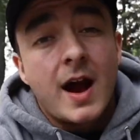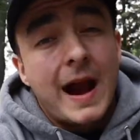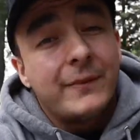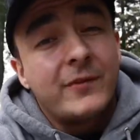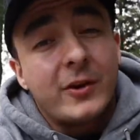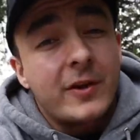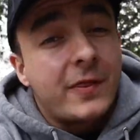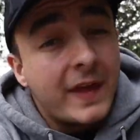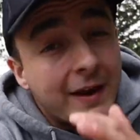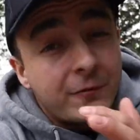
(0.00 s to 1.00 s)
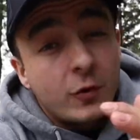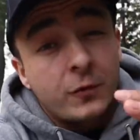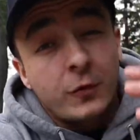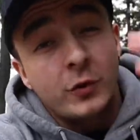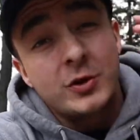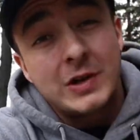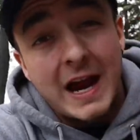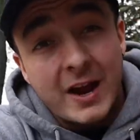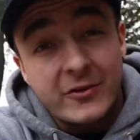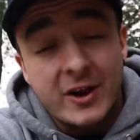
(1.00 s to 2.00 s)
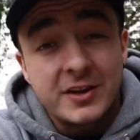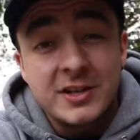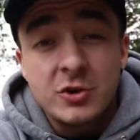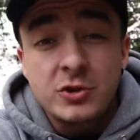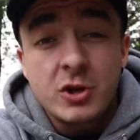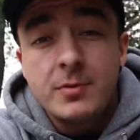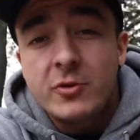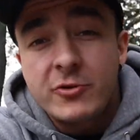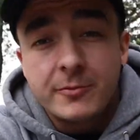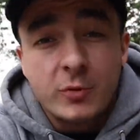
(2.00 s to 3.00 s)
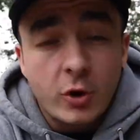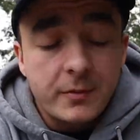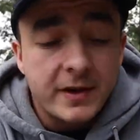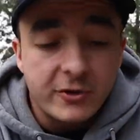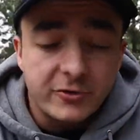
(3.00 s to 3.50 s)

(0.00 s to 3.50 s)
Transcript: I am very thankful for you guys on YouTube who support me,